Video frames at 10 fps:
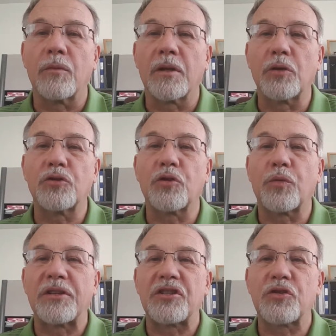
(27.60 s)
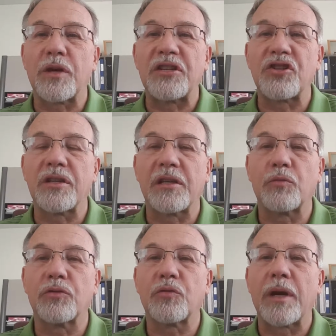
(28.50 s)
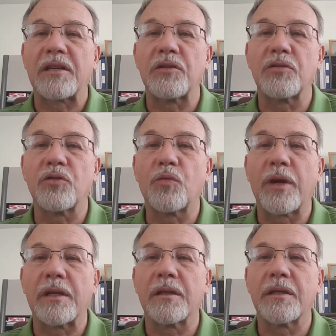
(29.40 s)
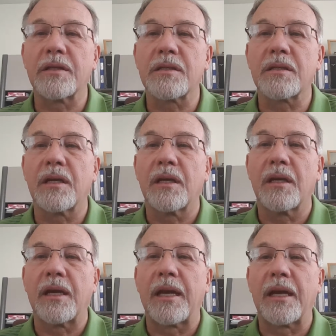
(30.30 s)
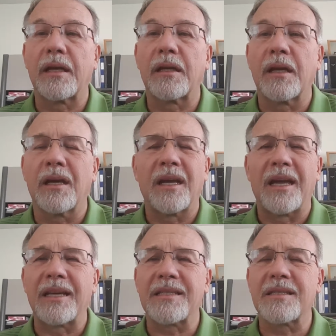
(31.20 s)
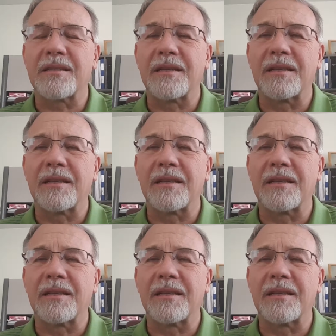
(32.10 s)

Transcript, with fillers: go to the registration; it will direct you to the wait list and as